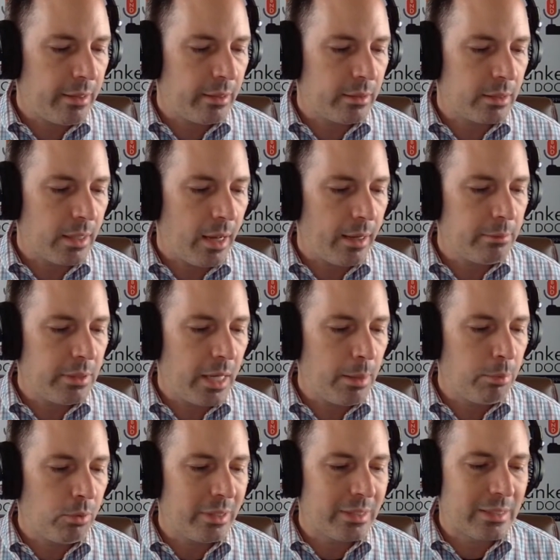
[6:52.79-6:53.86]
that the
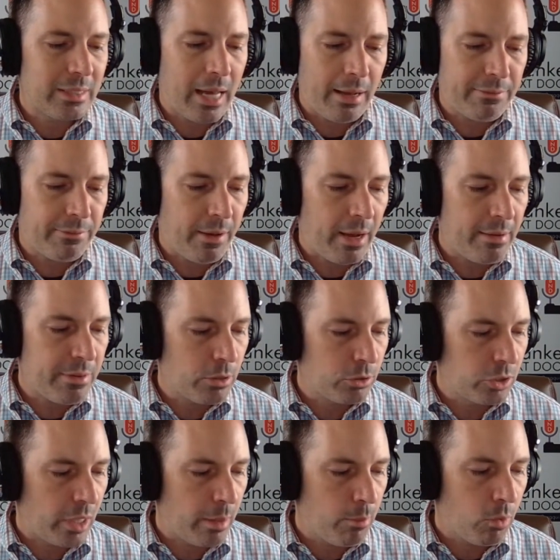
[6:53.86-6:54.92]
timetable is not five
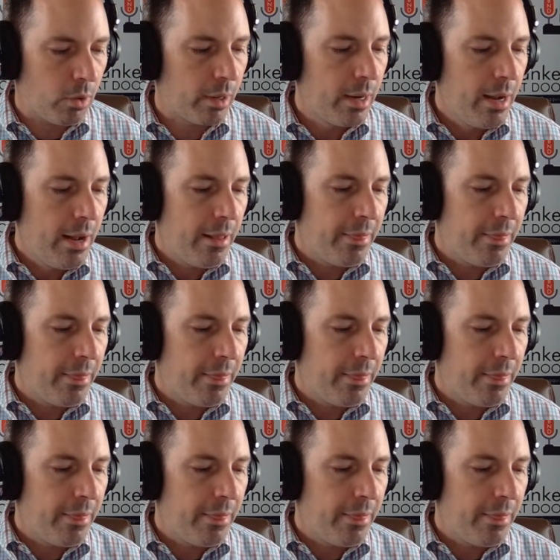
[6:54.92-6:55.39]
years anymore.